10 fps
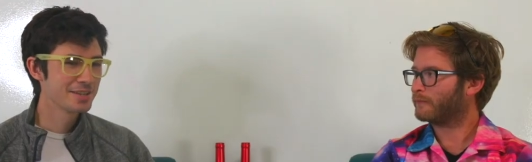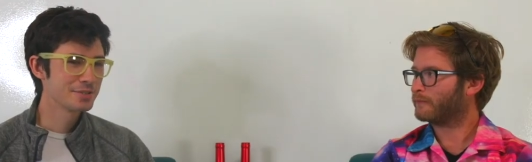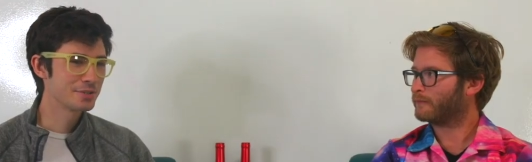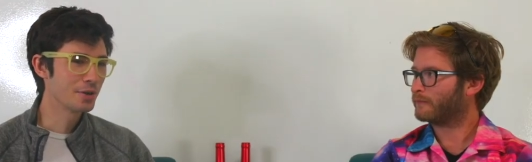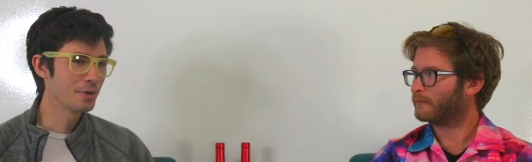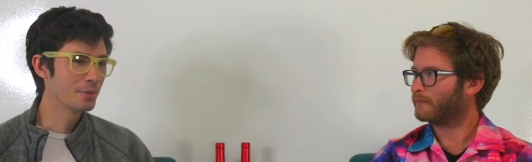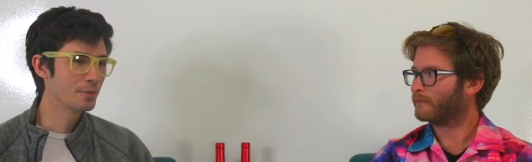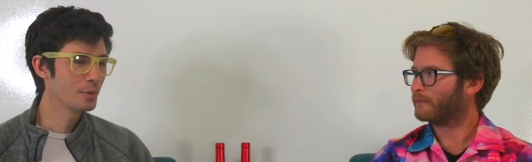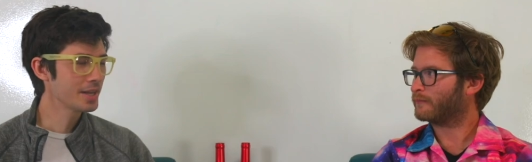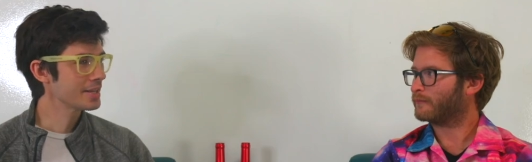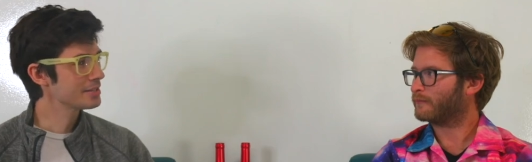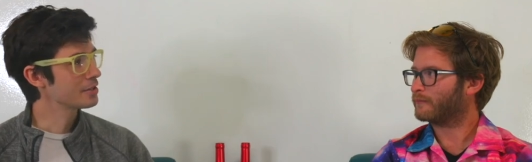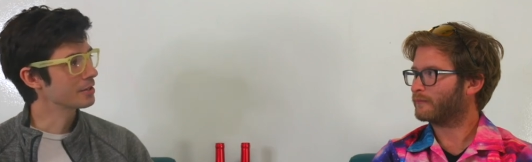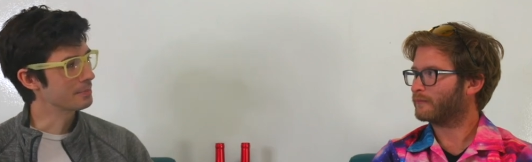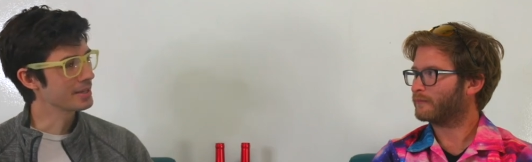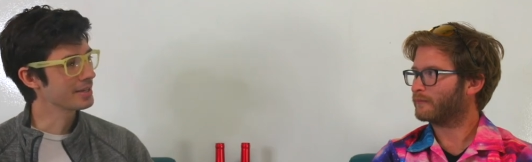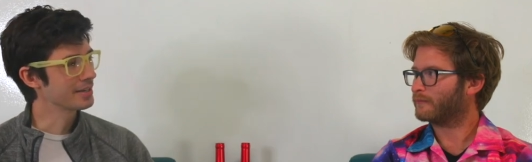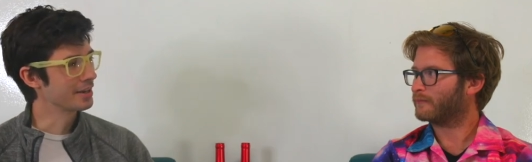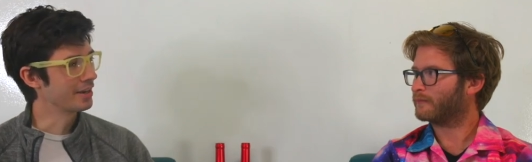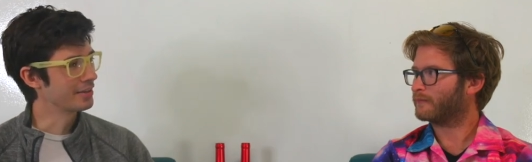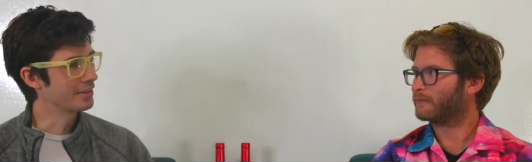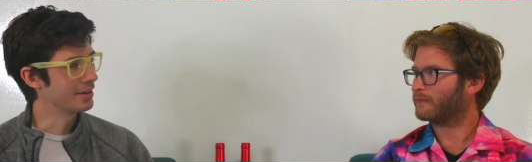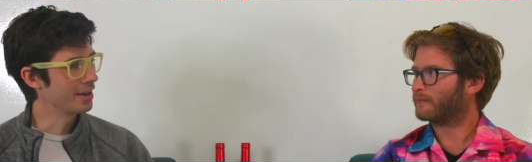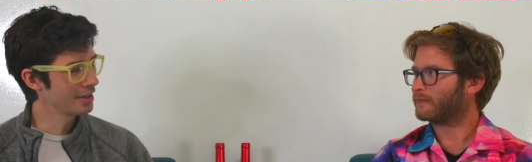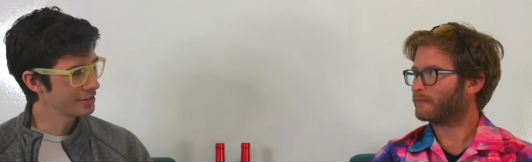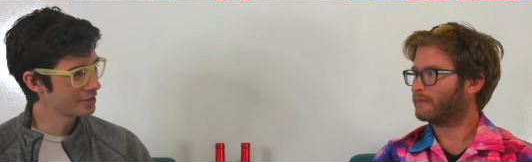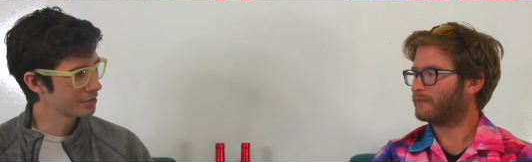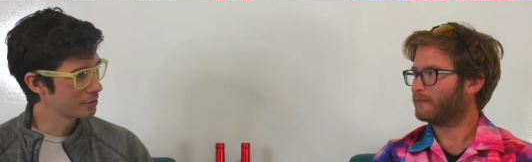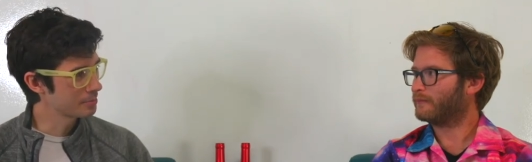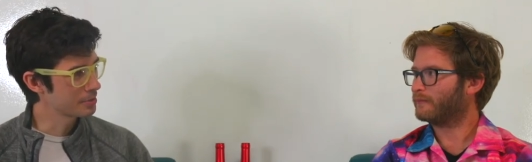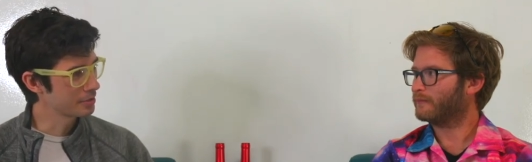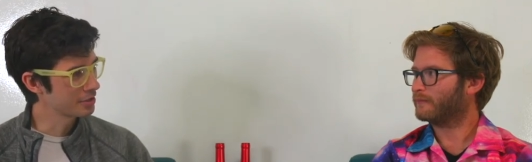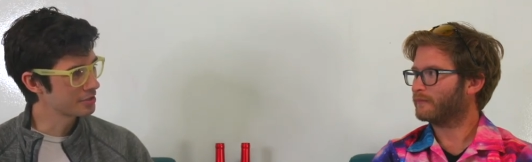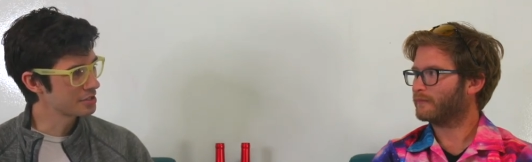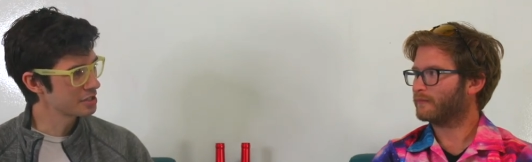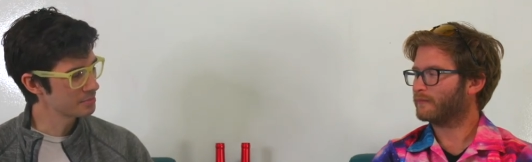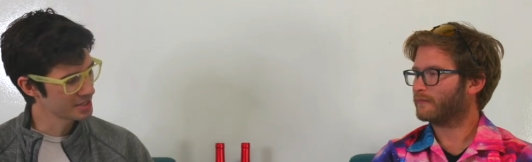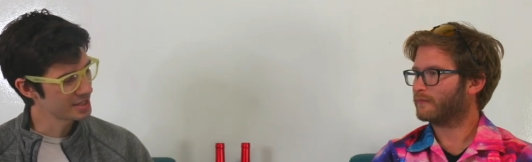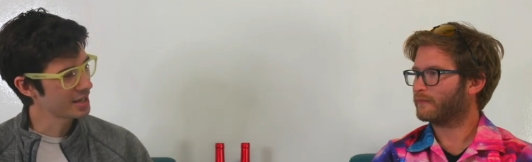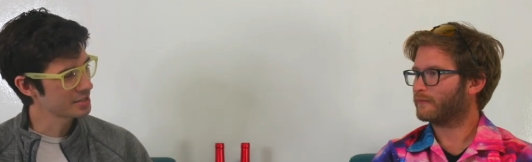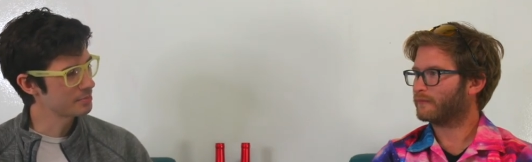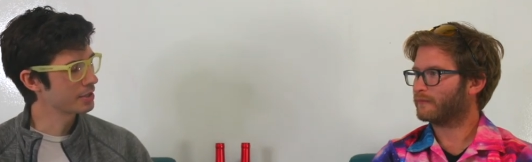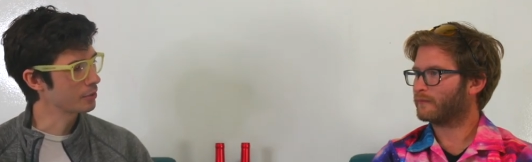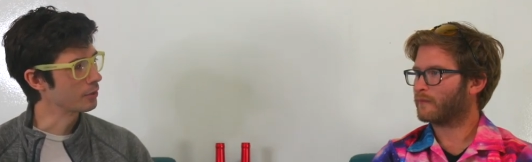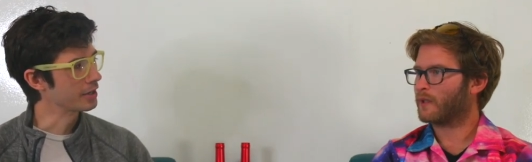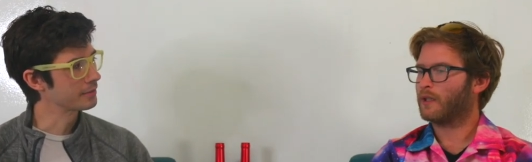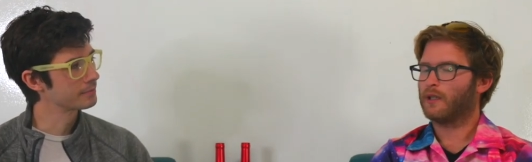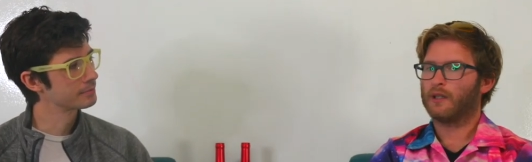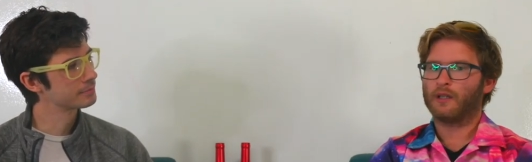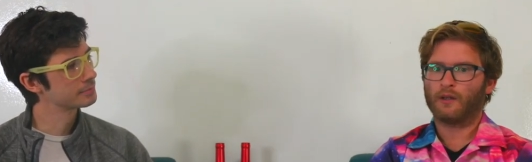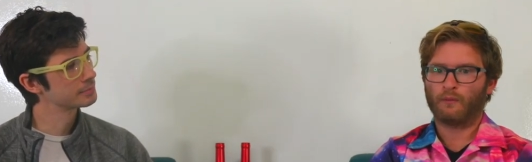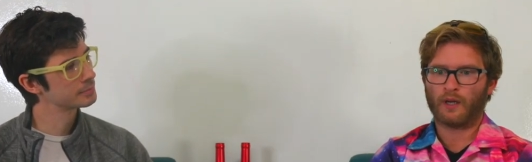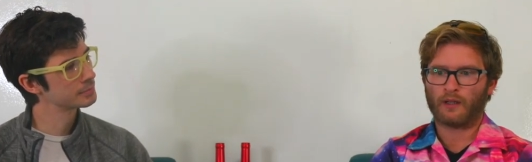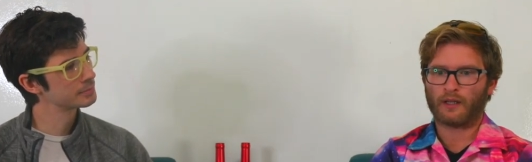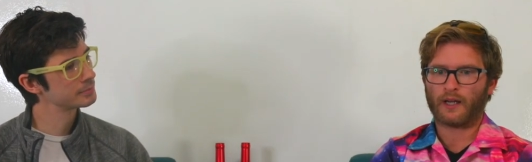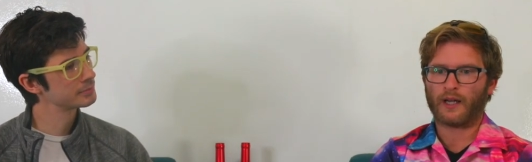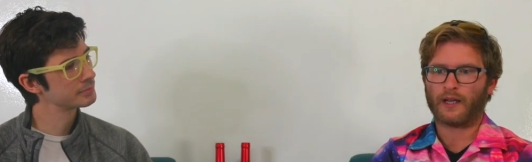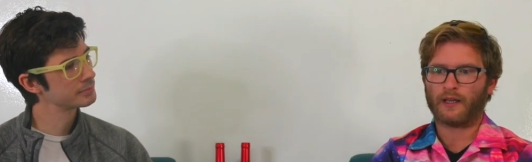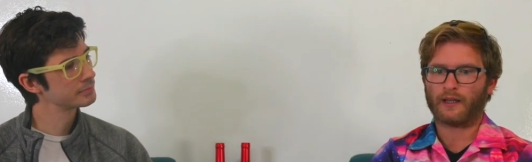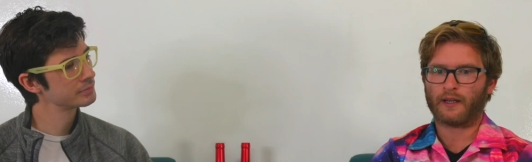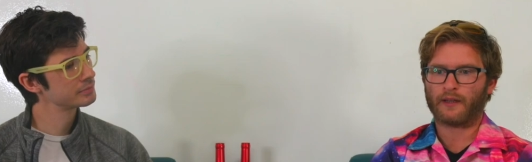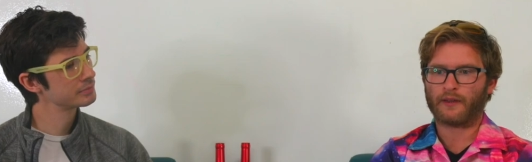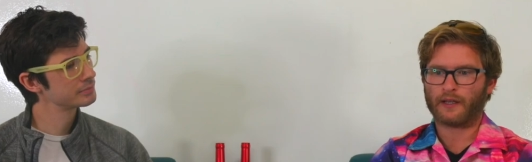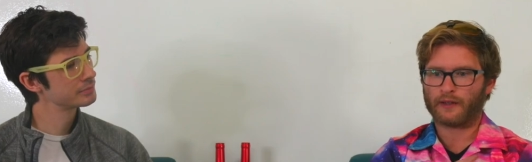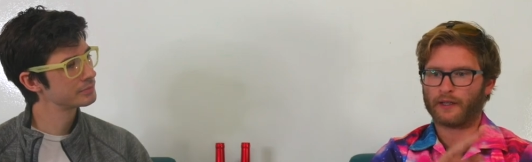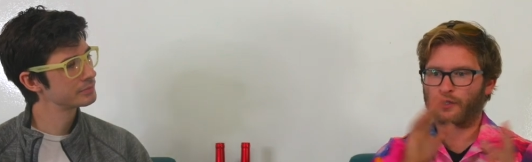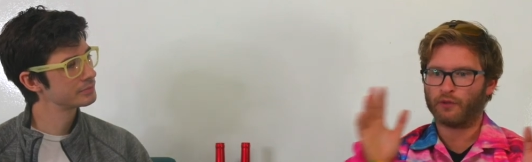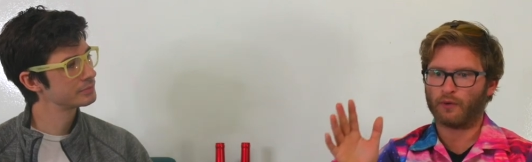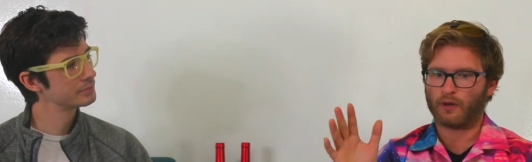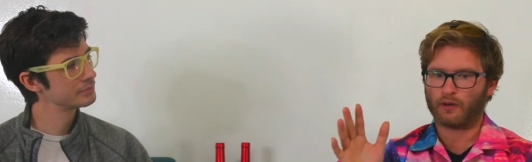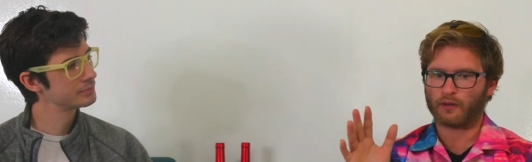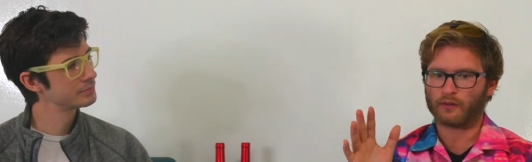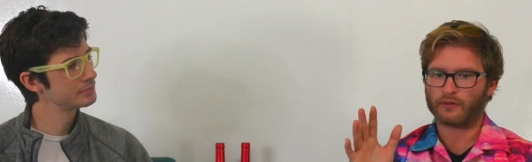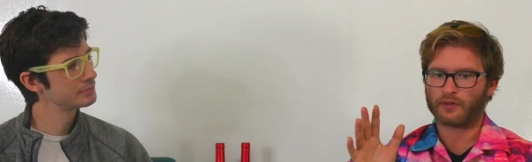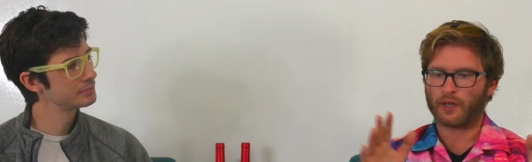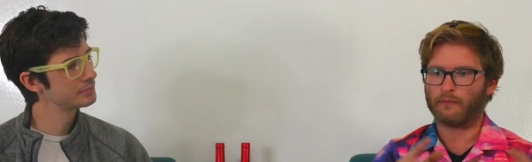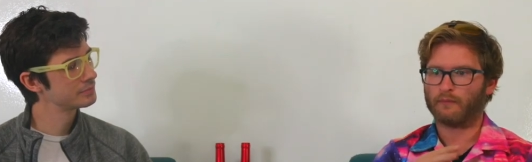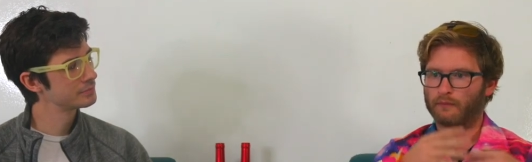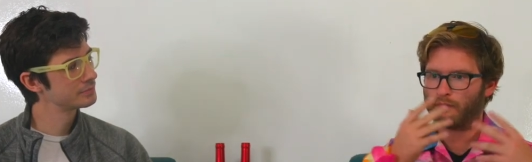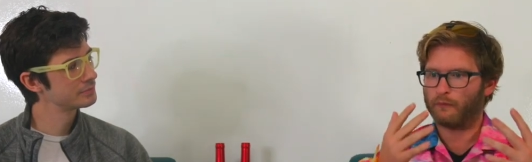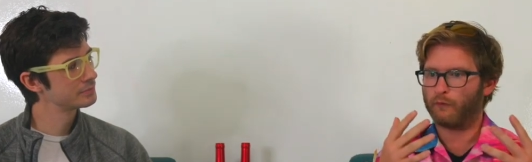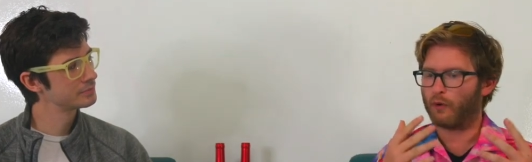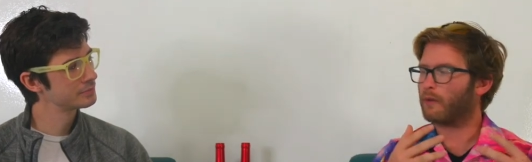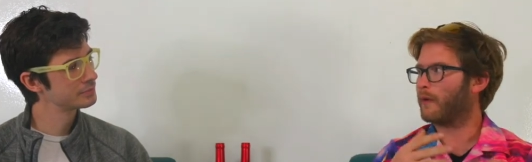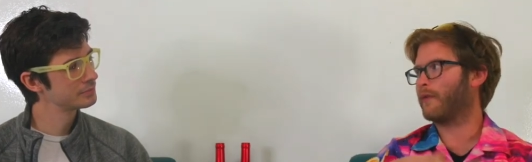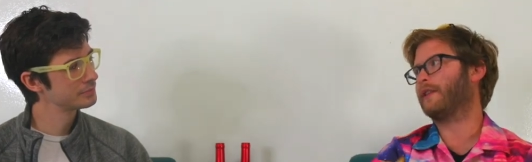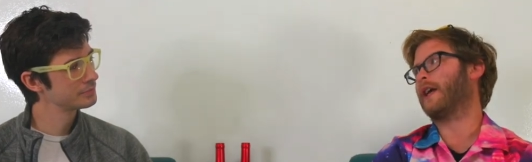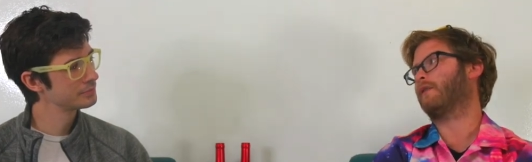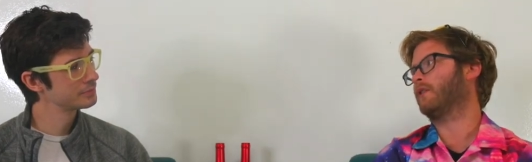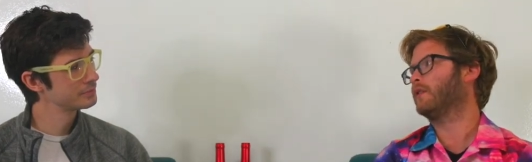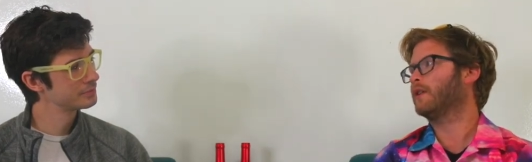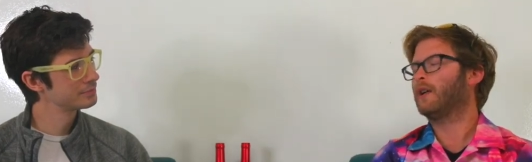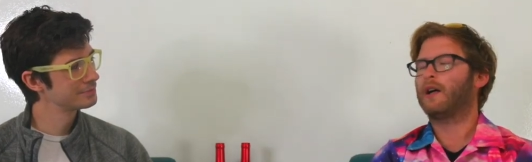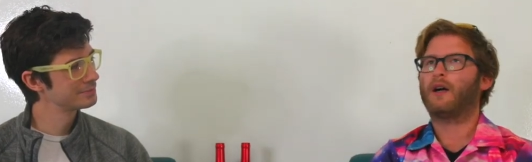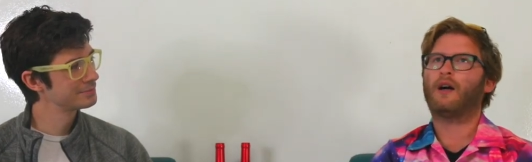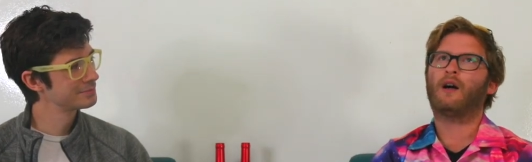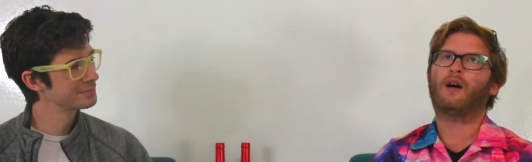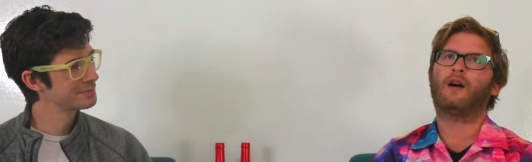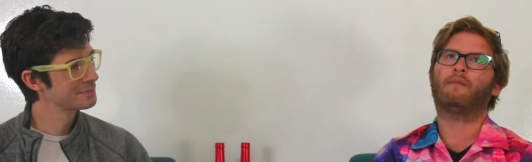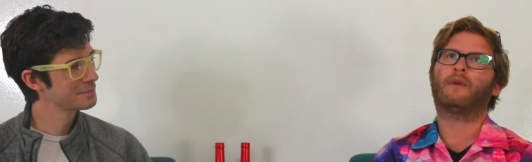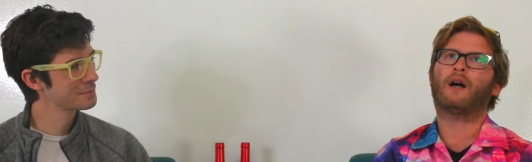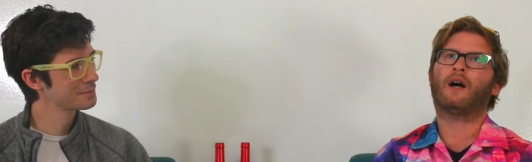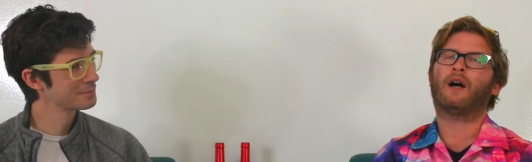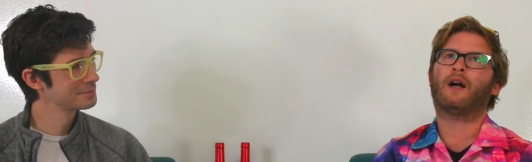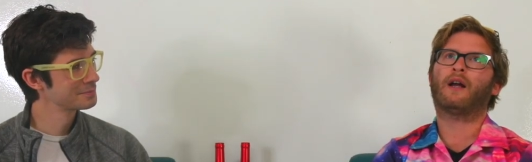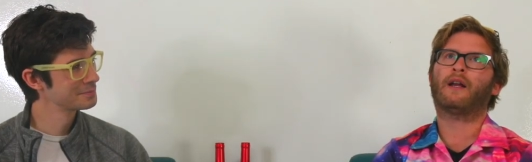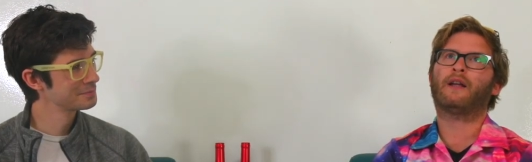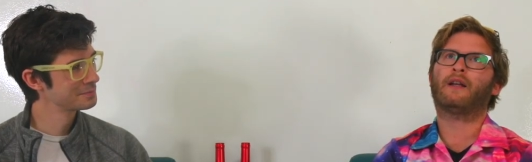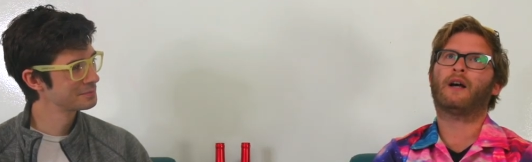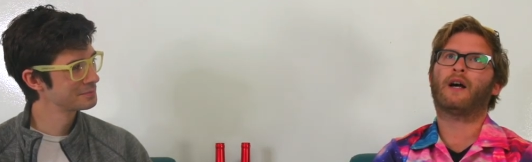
Speaker 1: So what is your opinion on other cryptocurrencies besides Bitcoin?
Speaker 2: Well, I, I think that you are some form of the devil. Um, I,